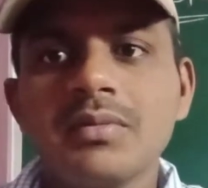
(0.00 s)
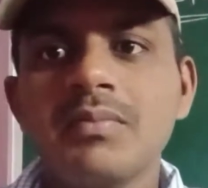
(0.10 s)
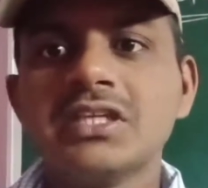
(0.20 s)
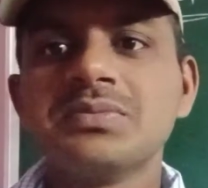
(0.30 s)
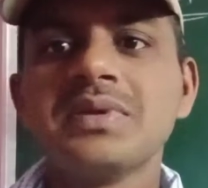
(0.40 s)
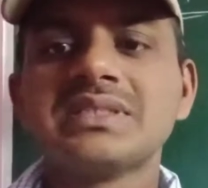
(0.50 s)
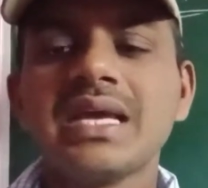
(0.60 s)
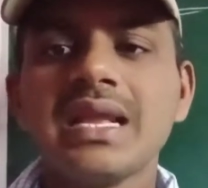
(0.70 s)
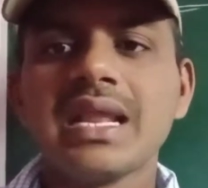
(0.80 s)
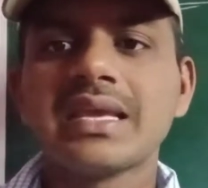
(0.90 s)
Bridge means
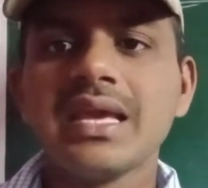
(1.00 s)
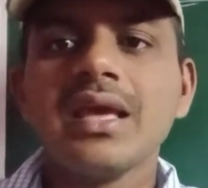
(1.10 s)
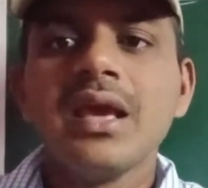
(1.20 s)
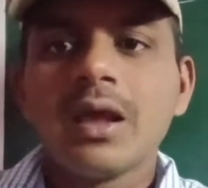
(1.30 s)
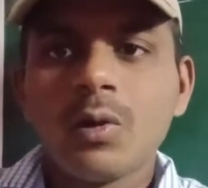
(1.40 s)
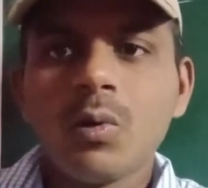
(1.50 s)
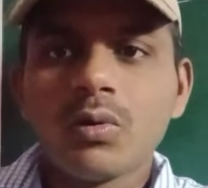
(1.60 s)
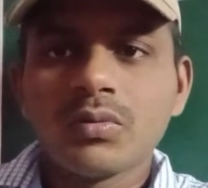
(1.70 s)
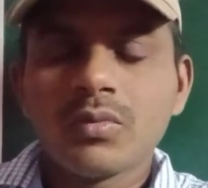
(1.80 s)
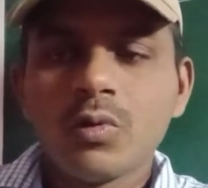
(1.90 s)
here like a
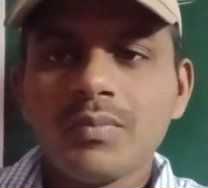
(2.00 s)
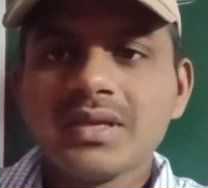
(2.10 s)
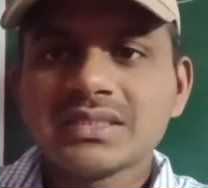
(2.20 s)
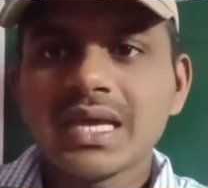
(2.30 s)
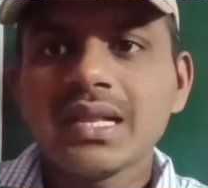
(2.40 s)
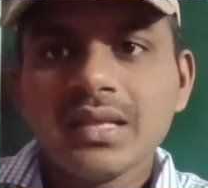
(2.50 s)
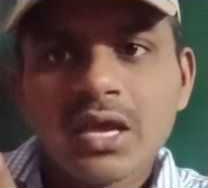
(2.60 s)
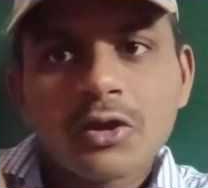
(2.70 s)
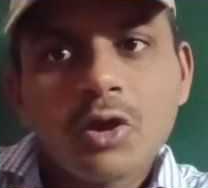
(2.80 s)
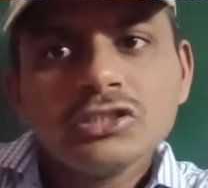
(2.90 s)
load. Load means here
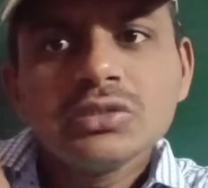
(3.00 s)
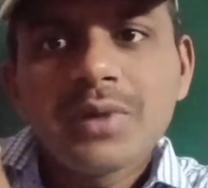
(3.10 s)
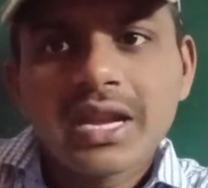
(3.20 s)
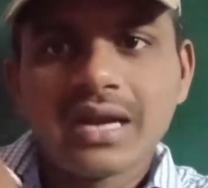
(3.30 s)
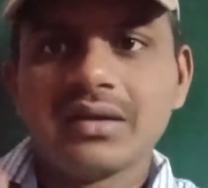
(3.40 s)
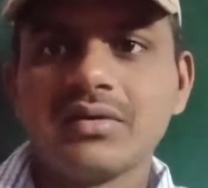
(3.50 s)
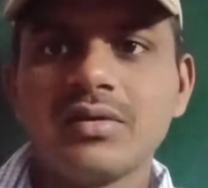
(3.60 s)
consumer end.